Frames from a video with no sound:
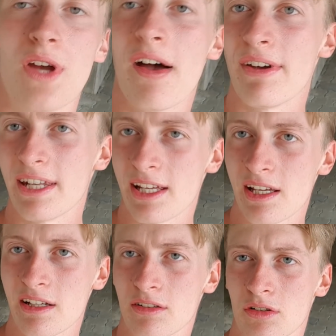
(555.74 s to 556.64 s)
Do you have
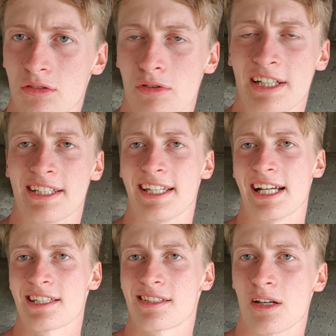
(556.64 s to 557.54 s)
any great
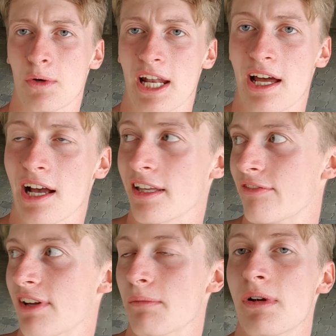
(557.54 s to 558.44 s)
ideas on what I, I
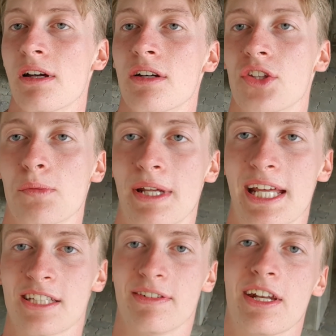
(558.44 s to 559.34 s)
can film to
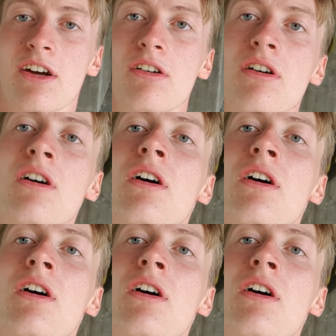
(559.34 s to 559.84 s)
my next video?